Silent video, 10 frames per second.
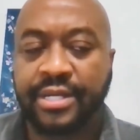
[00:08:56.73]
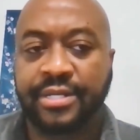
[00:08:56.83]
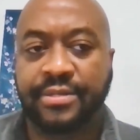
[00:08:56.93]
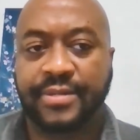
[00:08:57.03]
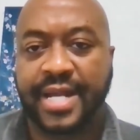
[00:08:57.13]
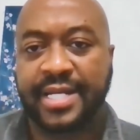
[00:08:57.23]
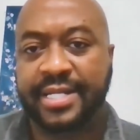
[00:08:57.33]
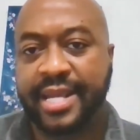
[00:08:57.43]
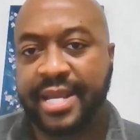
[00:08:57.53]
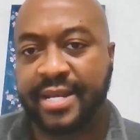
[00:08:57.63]
Do not let
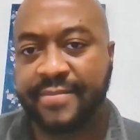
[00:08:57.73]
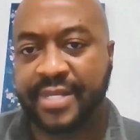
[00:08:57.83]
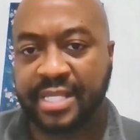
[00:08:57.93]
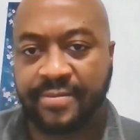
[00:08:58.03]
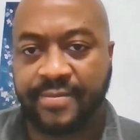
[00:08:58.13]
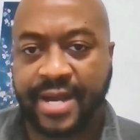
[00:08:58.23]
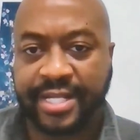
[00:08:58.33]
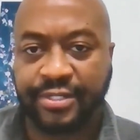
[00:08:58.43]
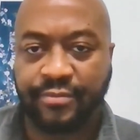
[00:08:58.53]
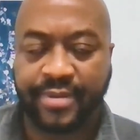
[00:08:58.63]
the enemy
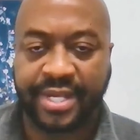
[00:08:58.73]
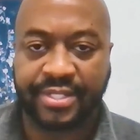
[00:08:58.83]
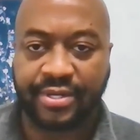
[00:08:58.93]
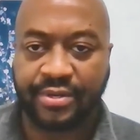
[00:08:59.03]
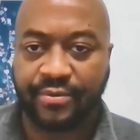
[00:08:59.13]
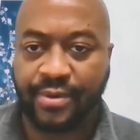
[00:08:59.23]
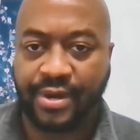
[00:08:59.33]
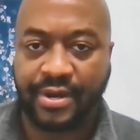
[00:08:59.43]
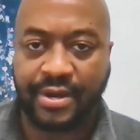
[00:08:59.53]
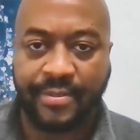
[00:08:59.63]
divide you based
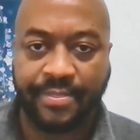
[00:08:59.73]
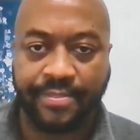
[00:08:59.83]
on